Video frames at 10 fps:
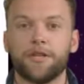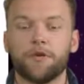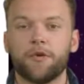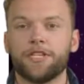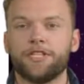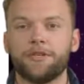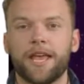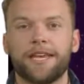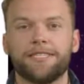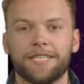Question
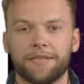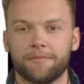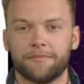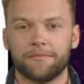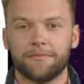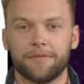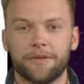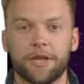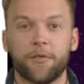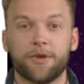nineteen.
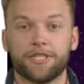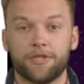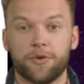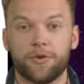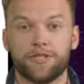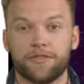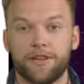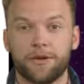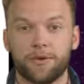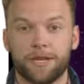Which tool is
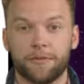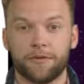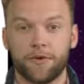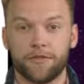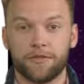frequently employed